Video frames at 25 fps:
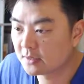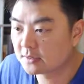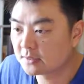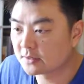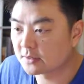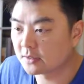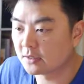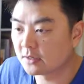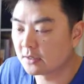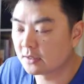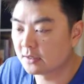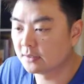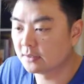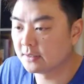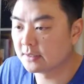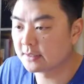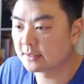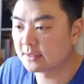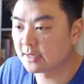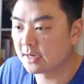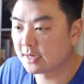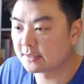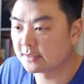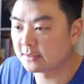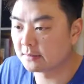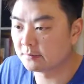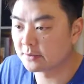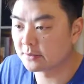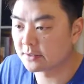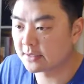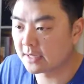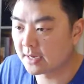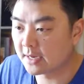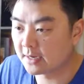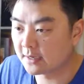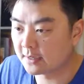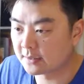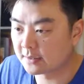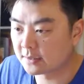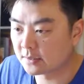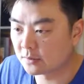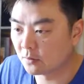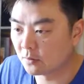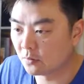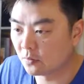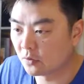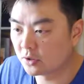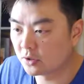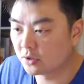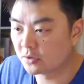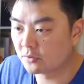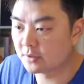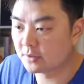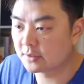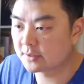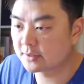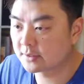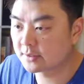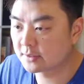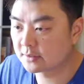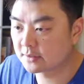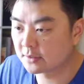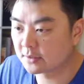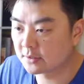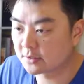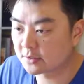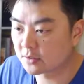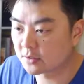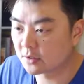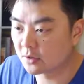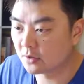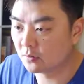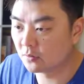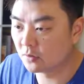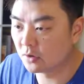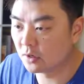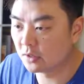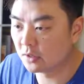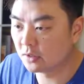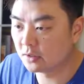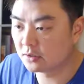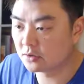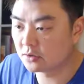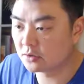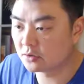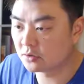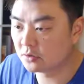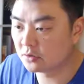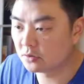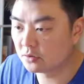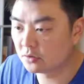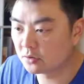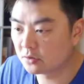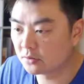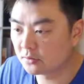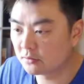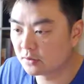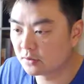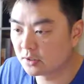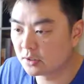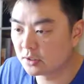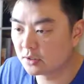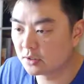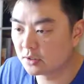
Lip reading: So in this case, I'm just adding some wanderers. Let's go 1, 2, 3,